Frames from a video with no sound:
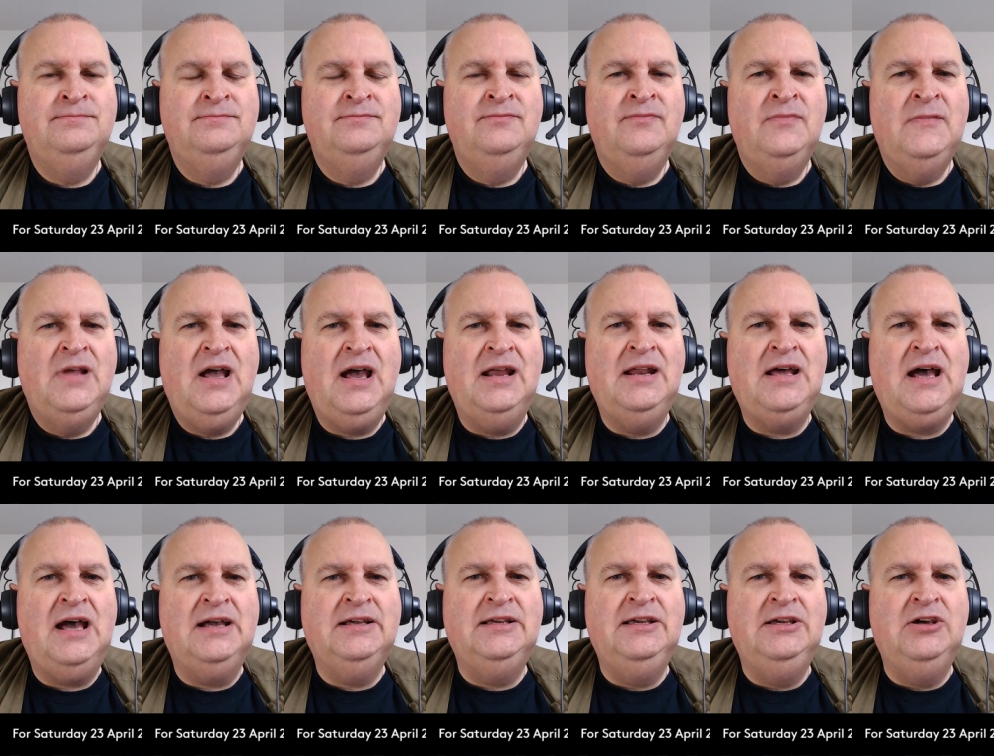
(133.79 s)
And
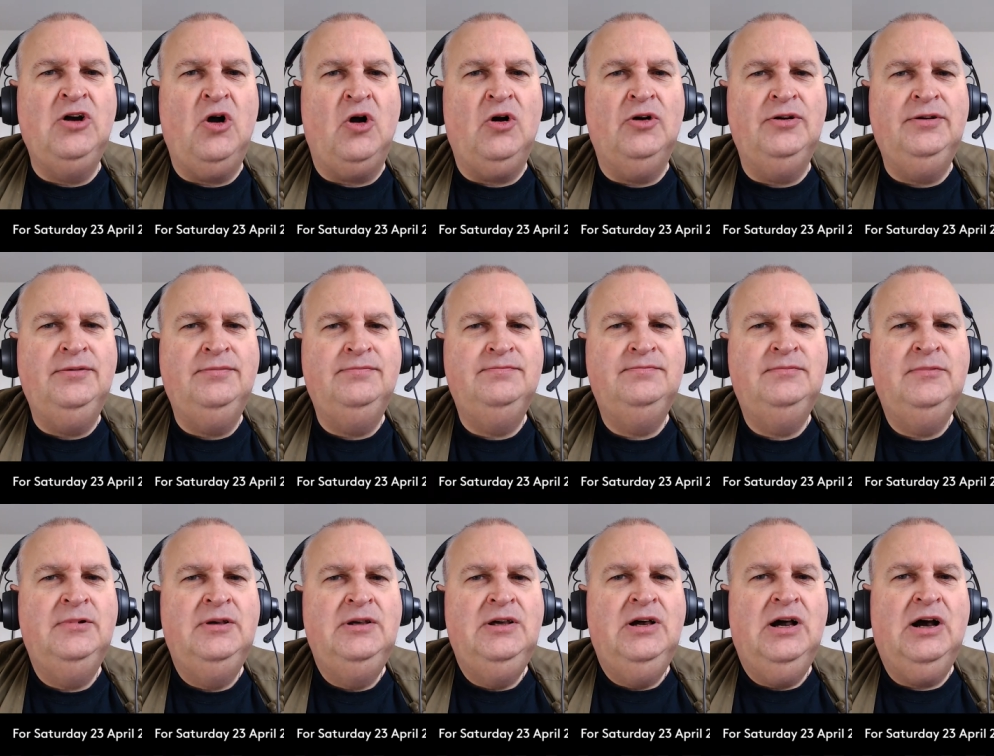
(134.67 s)
hanging on
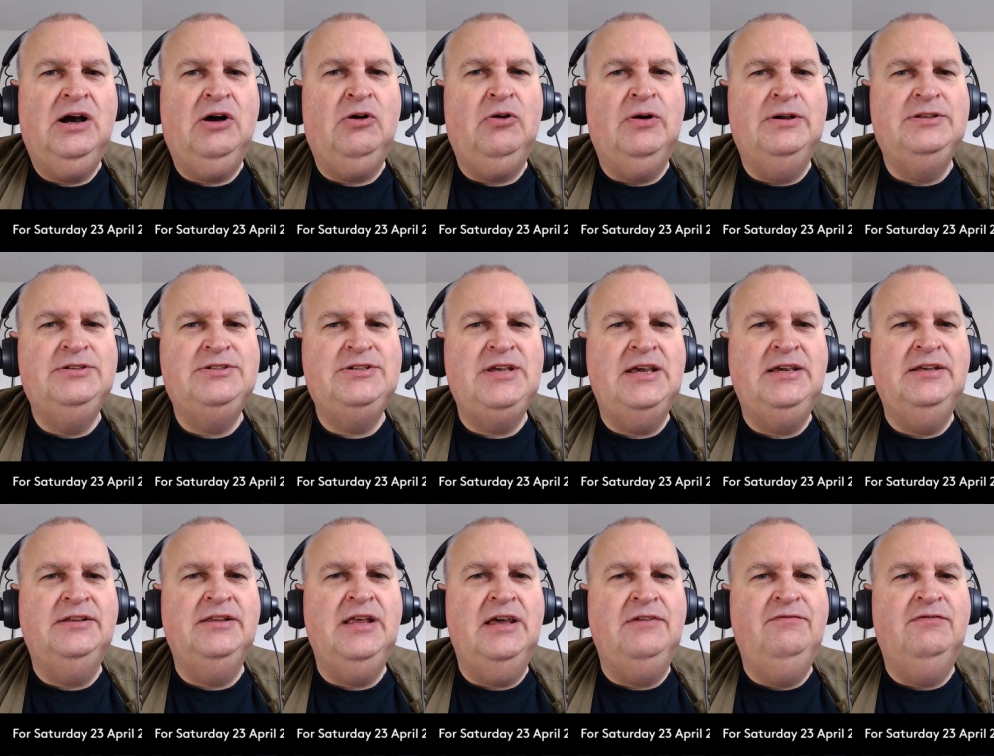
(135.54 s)
oh, and saying
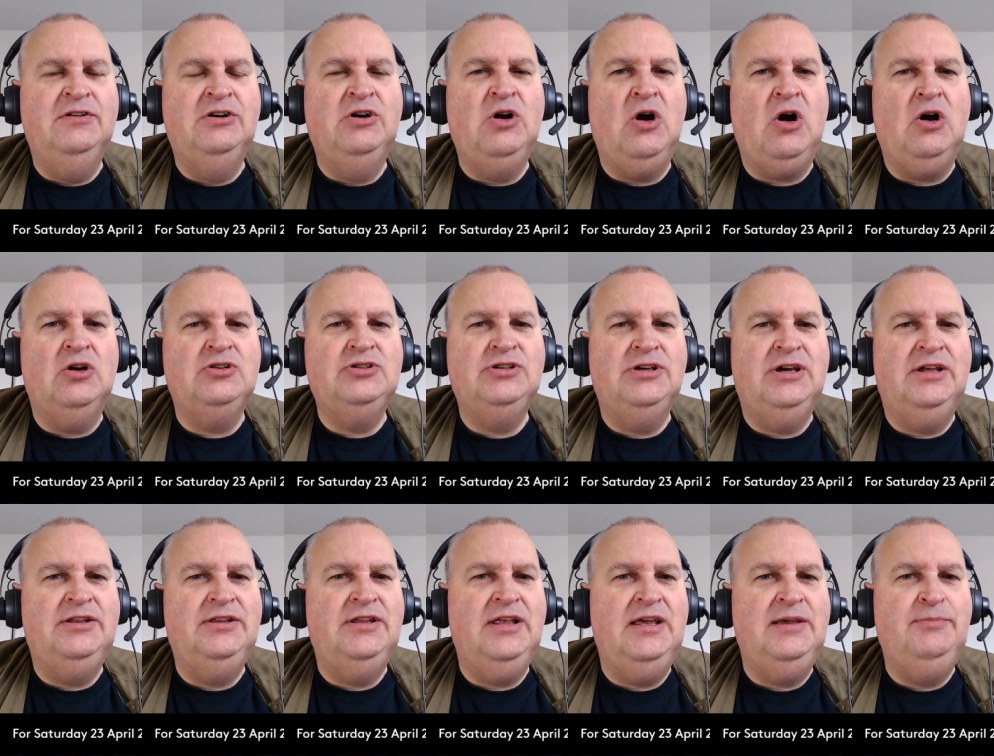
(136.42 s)
they forgot
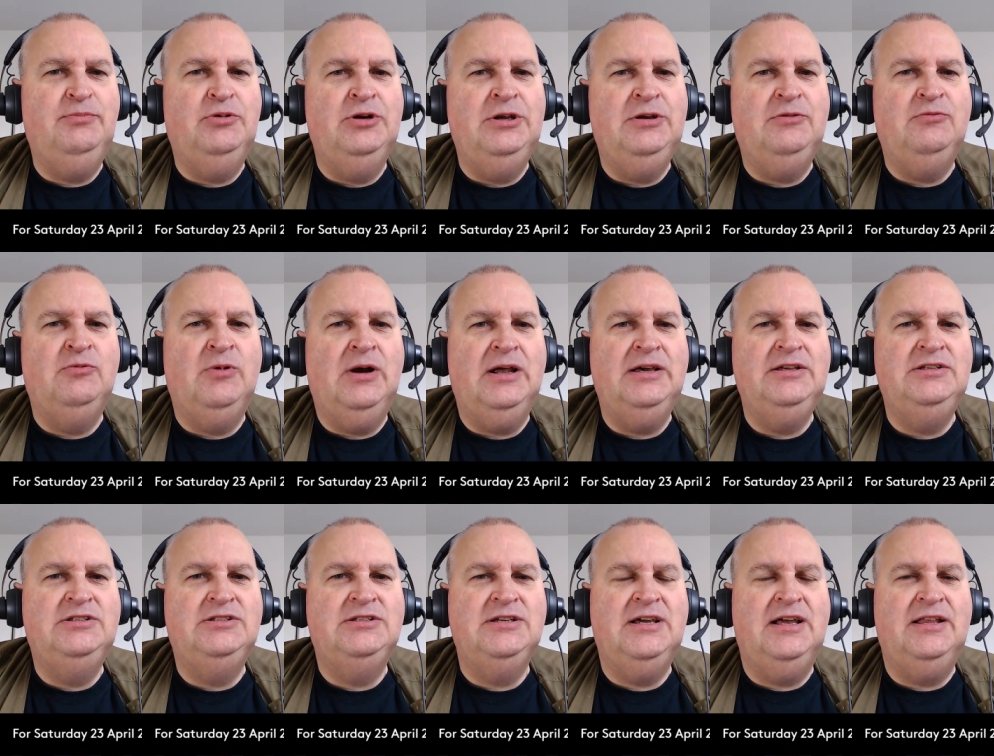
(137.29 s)
and they put it
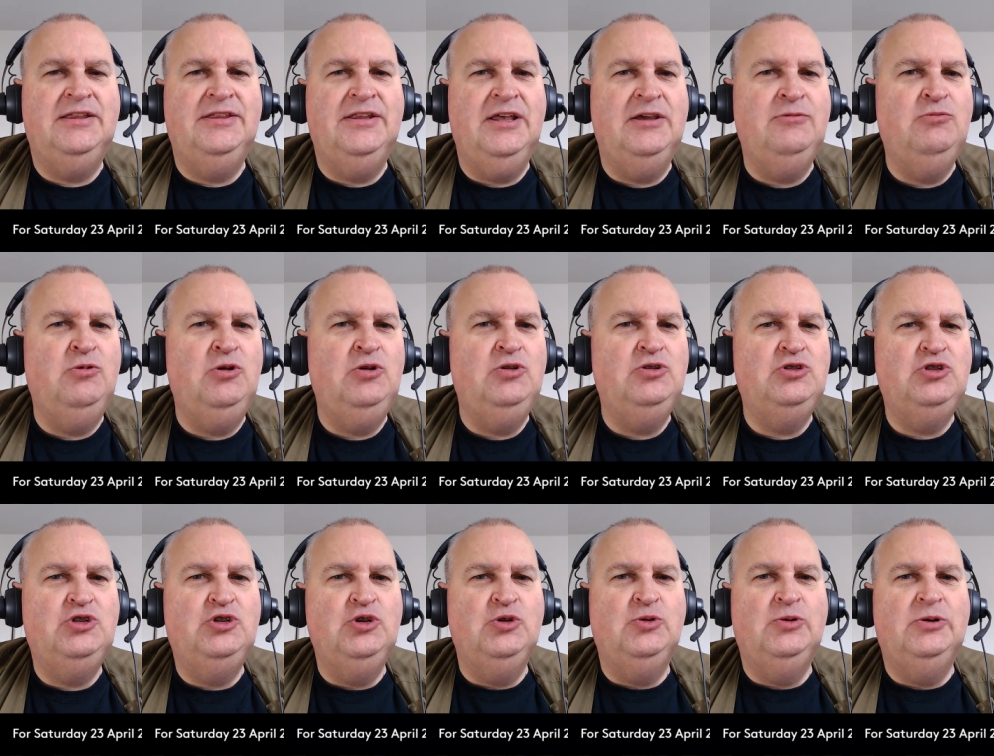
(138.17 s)
right and they weren't
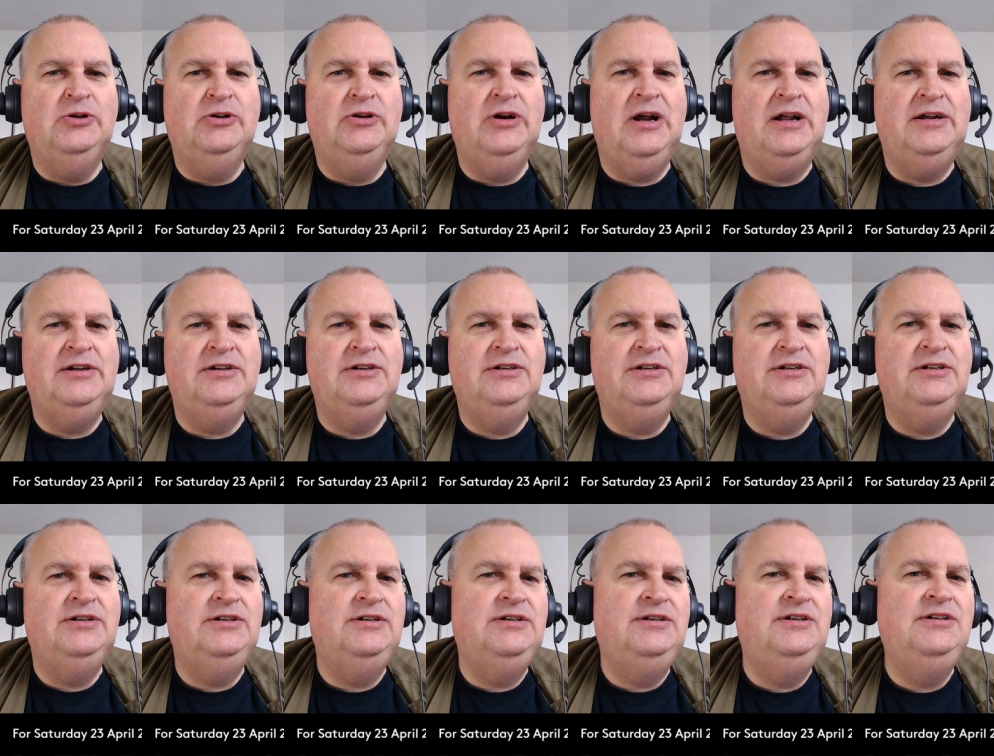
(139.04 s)
sure and
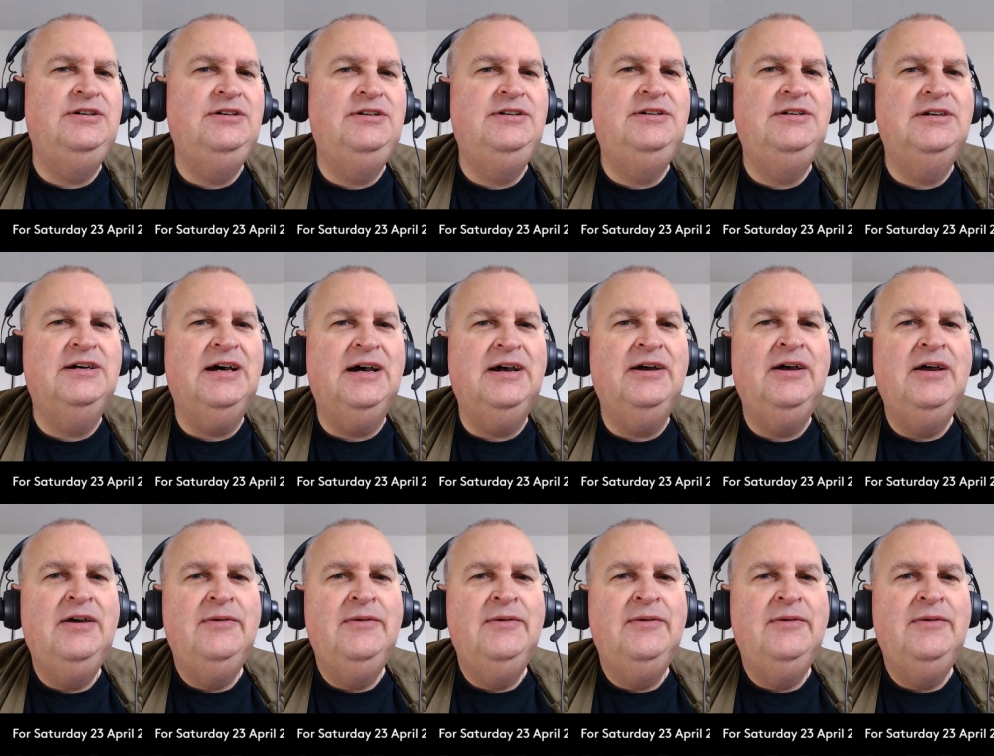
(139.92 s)
uh,